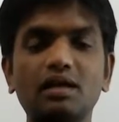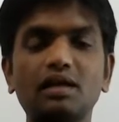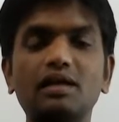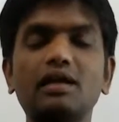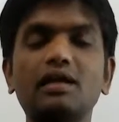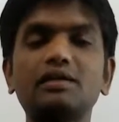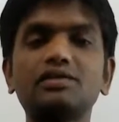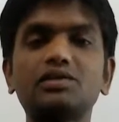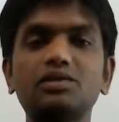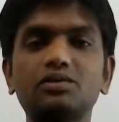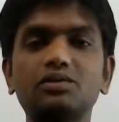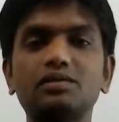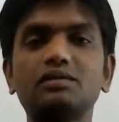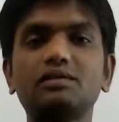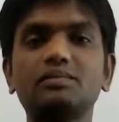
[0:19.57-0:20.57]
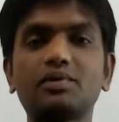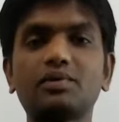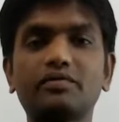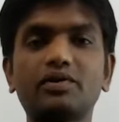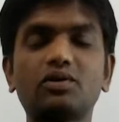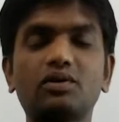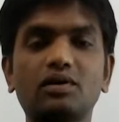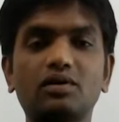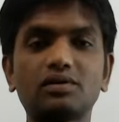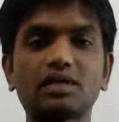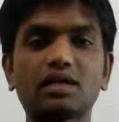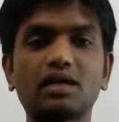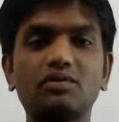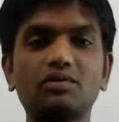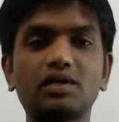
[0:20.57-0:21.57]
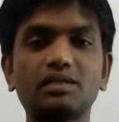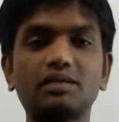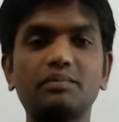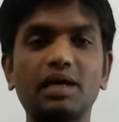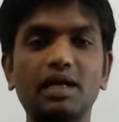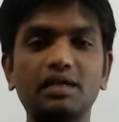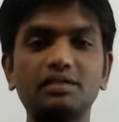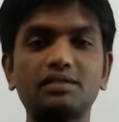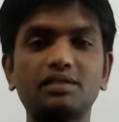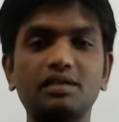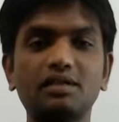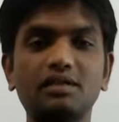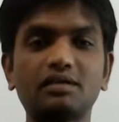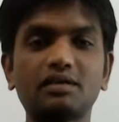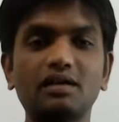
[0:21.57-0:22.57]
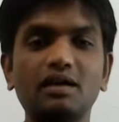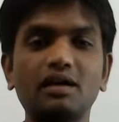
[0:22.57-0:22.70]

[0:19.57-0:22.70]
In addition to the profit and loss account and the balance sheet,